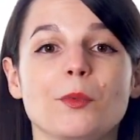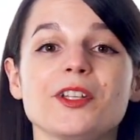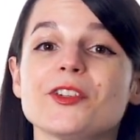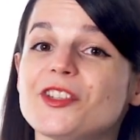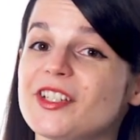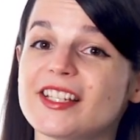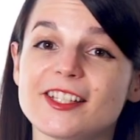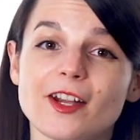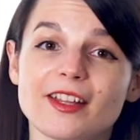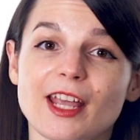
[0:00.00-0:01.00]
When you're just
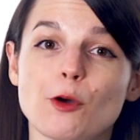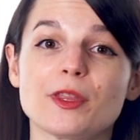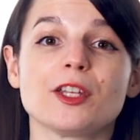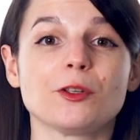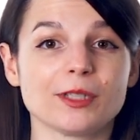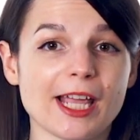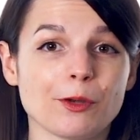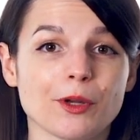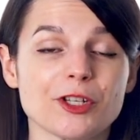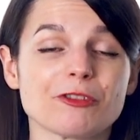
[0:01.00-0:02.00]
starting out with a new
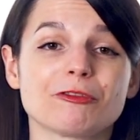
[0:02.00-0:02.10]
language,